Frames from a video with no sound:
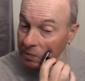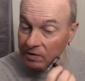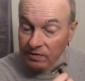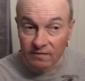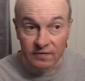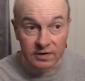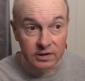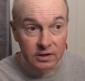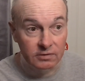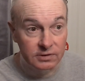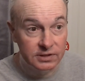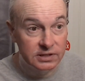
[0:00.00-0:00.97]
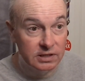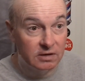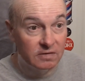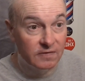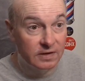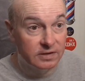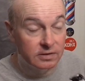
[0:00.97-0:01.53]
But in the video
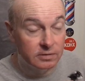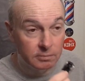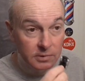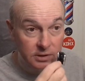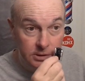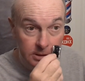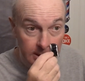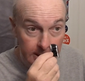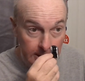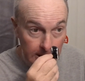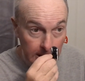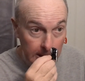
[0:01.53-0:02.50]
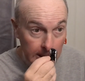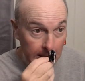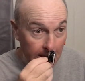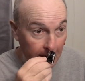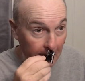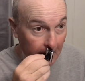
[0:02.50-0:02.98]
itself, I didn't mention that at all.